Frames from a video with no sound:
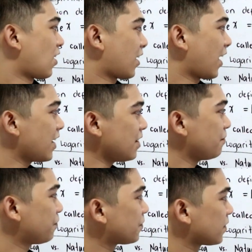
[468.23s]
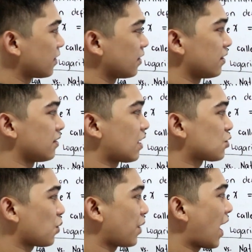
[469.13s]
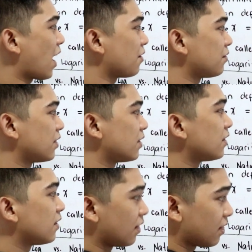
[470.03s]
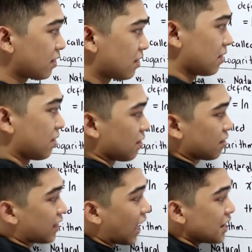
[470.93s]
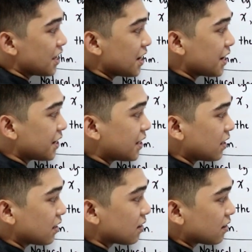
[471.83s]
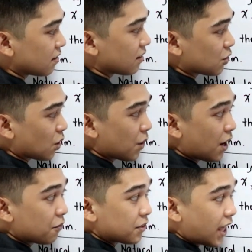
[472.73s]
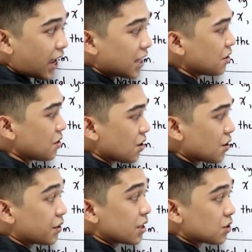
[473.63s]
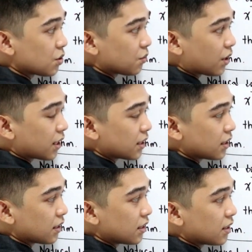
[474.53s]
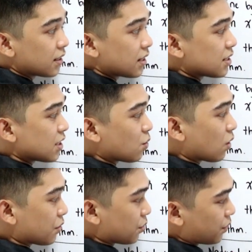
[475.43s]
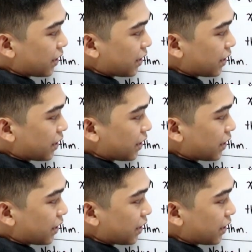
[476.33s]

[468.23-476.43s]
Okay? That's why we have 10 here. That's why we have 10 raised to 1 that is equal to 1.